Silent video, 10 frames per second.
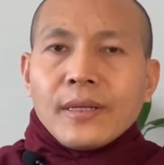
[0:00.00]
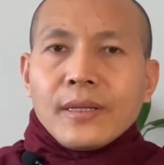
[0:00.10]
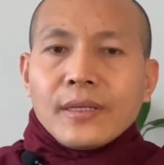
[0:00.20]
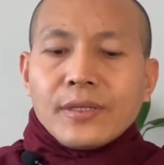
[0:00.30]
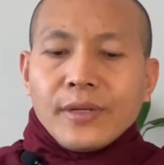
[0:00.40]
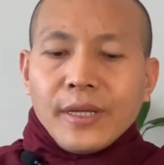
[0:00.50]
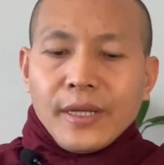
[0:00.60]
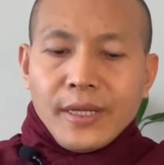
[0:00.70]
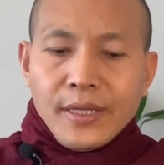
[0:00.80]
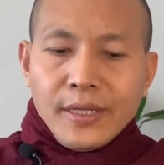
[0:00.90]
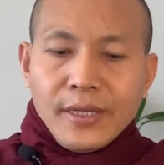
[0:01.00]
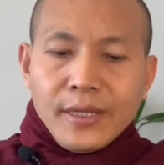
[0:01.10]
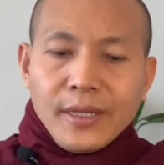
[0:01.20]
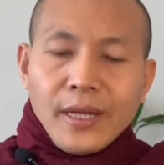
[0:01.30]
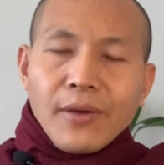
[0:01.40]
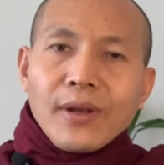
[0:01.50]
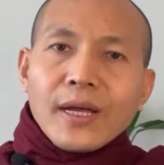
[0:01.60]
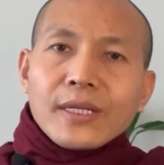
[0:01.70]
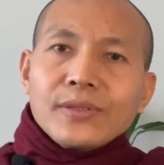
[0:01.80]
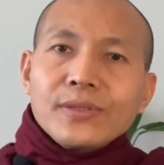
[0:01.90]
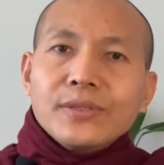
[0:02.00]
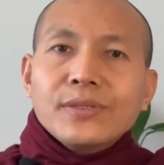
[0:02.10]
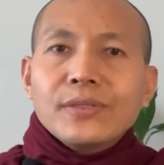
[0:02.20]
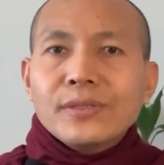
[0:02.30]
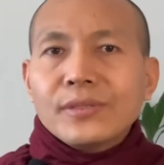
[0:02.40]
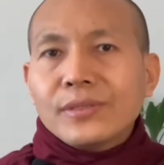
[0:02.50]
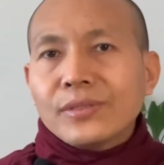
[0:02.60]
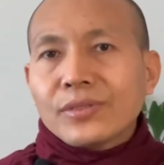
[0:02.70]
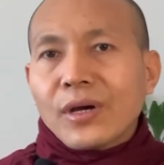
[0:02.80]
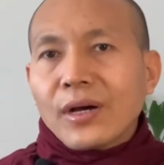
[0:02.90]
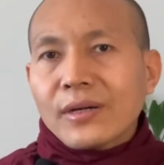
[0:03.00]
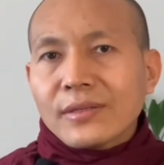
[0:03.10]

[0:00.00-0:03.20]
Today, I would like to talk